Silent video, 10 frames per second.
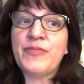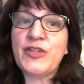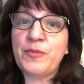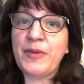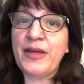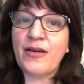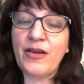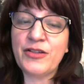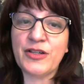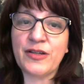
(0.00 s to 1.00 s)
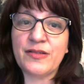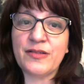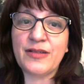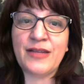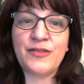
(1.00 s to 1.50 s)
Just being
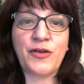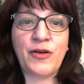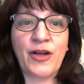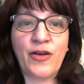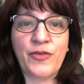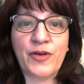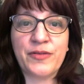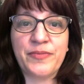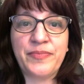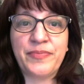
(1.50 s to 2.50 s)
conscious and starting over